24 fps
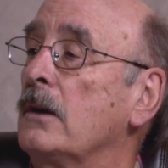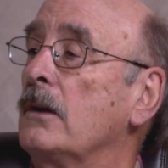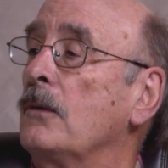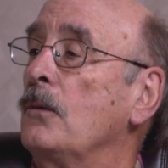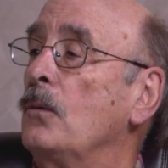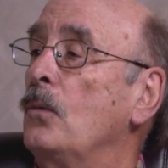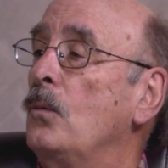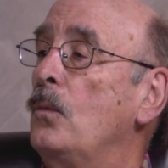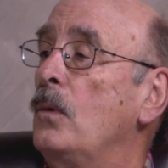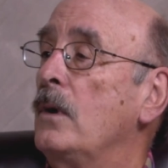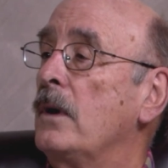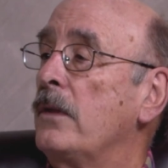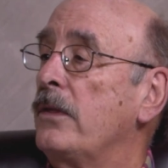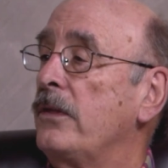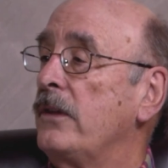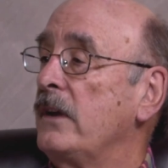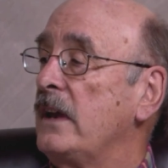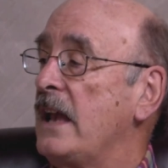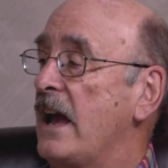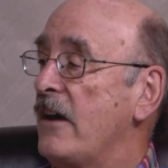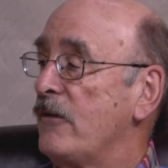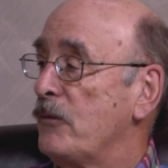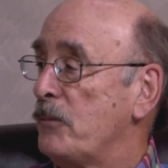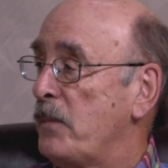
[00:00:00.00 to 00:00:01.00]
with the
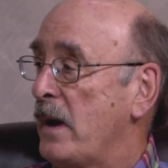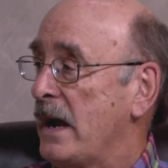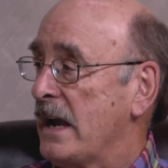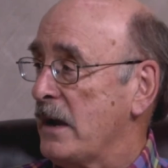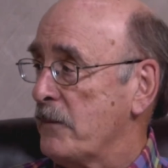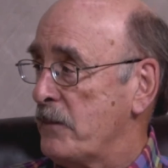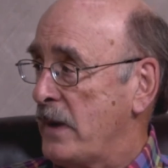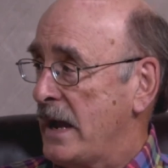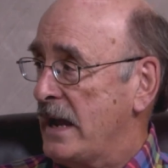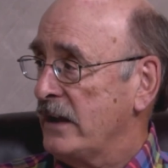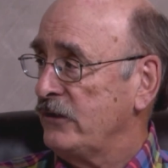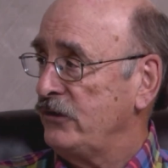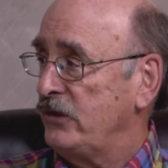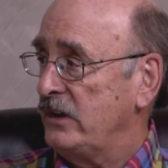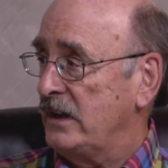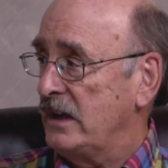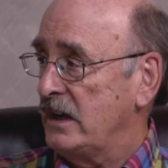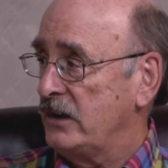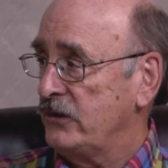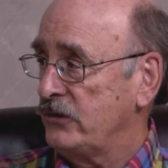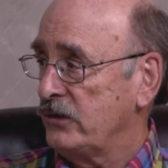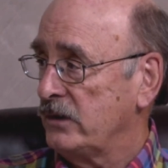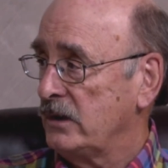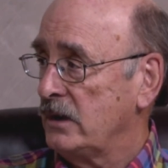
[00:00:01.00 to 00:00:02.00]
Yavapai Apache
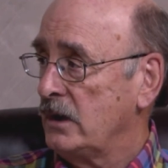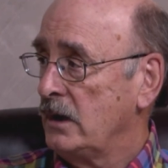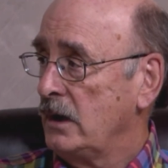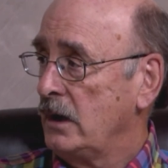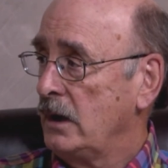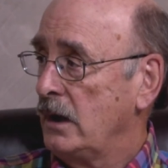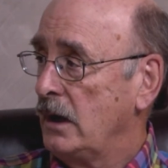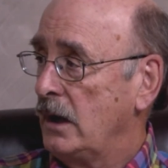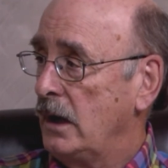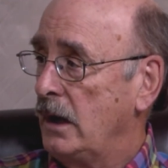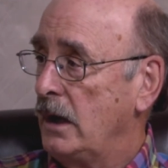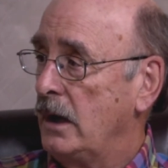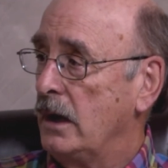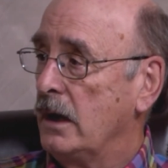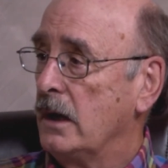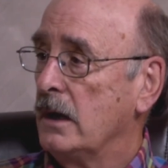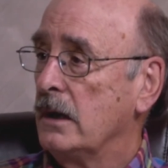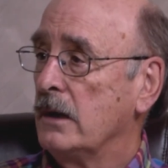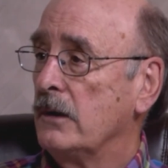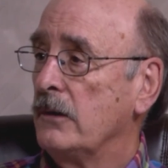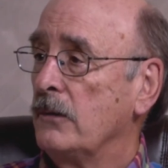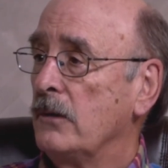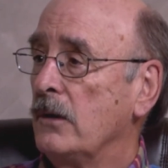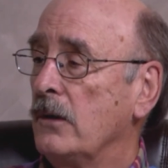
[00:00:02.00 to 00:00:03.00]
Nation,
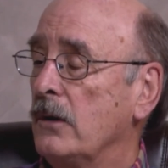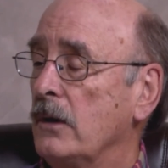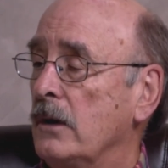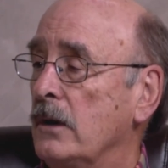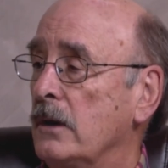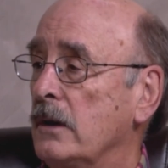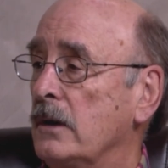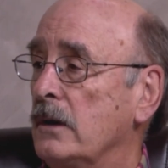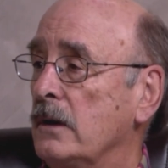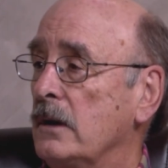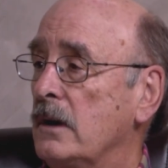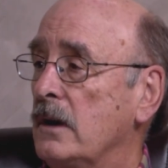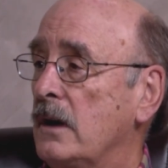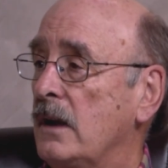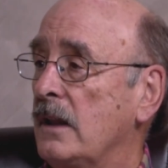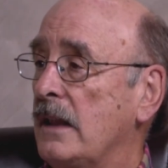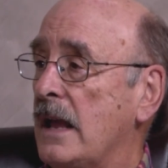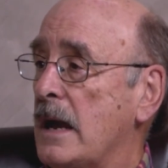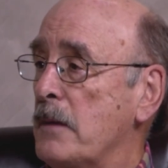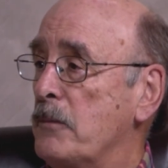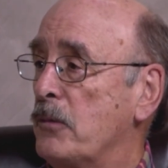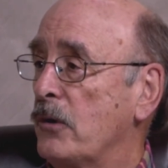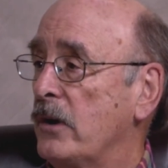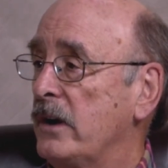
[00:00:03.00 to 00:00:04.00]
and in
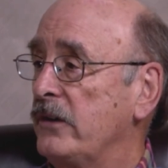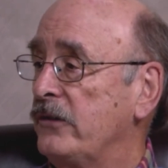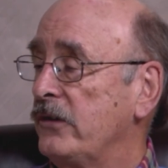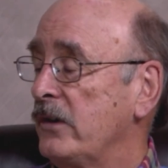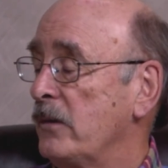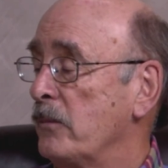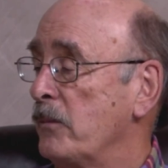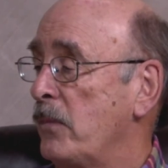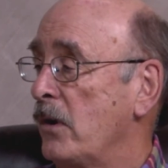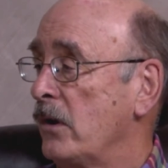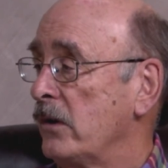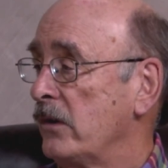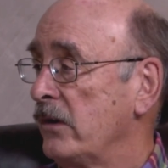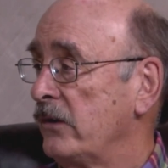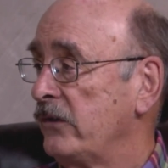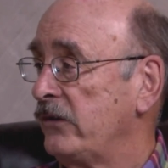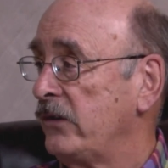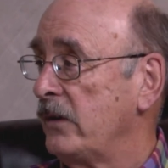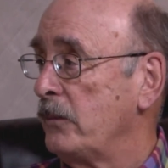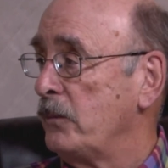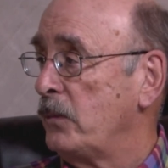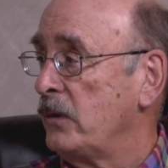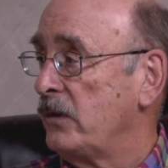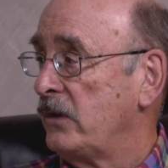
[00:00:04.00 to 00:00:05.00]
collaboration and
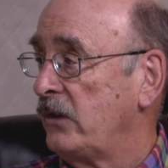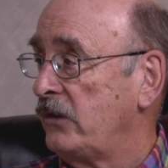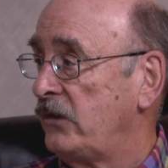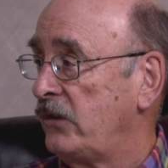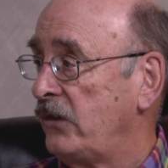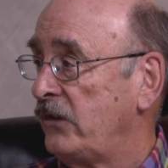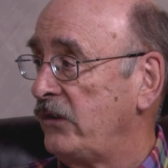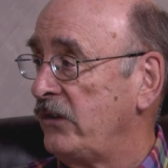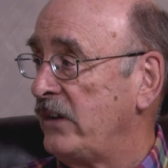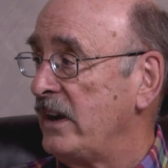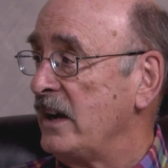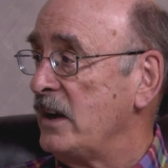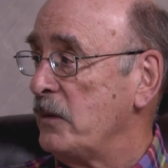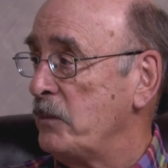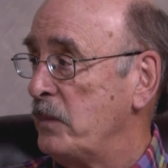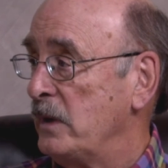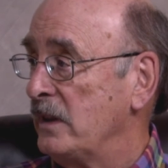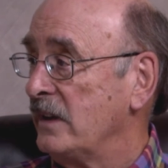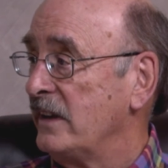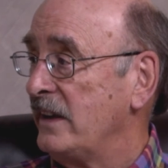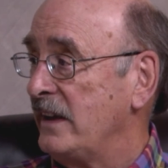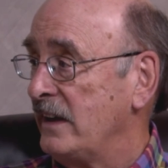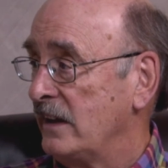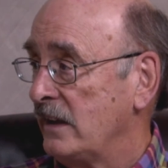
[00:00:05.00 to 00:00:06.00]
partnership with the
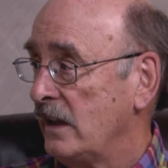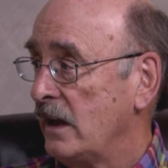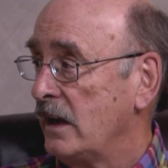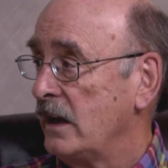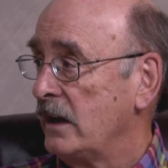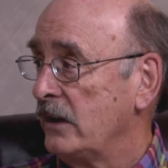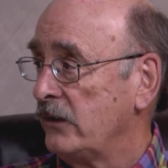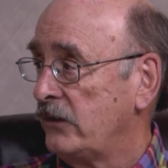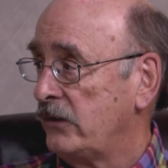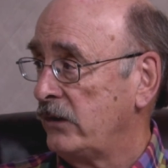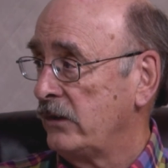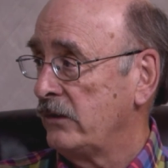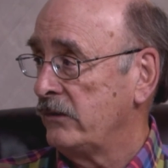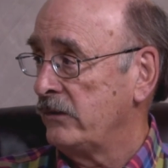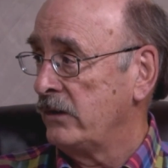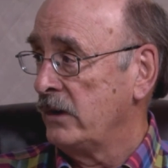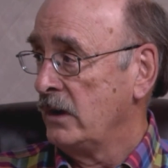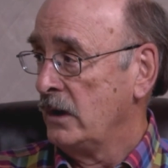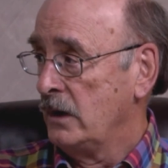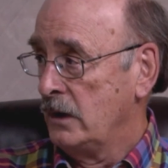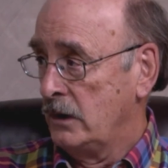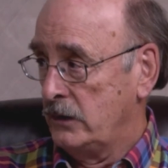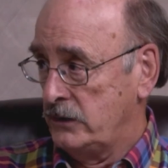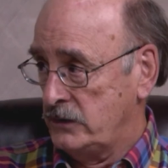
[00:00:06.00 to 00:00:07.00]
Sustainability Alliance of
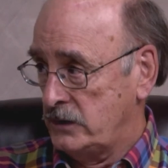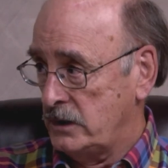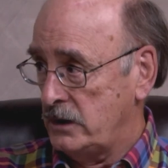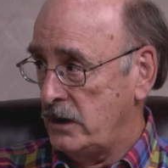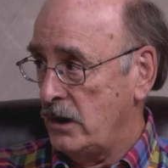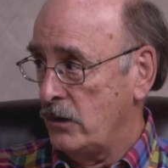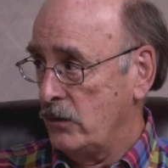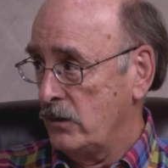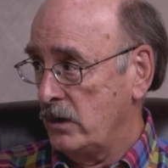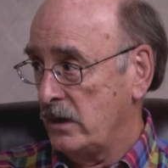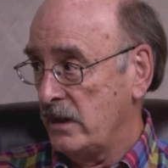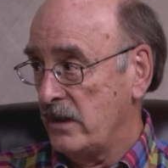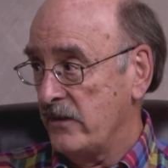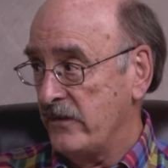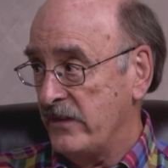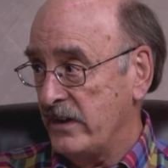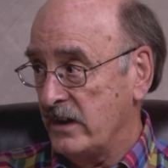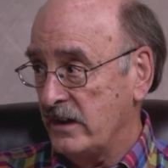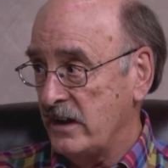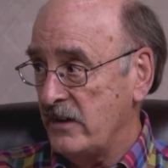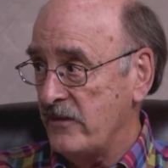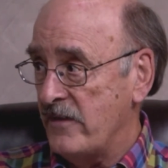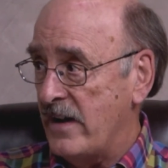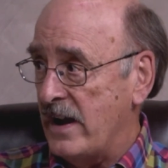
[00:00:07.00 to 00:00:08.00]
Sedona and the
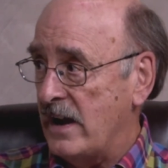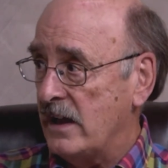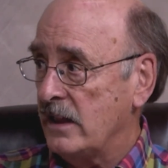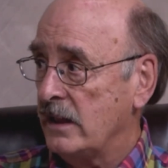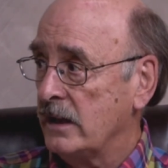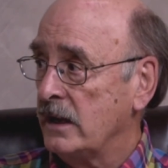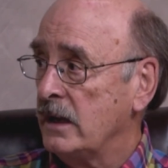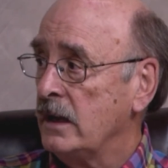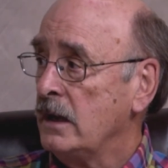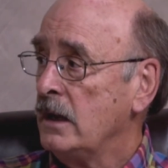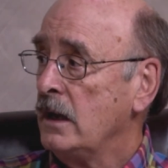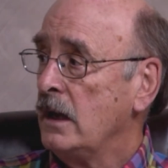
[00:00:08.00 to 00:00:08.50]
Verde Valley.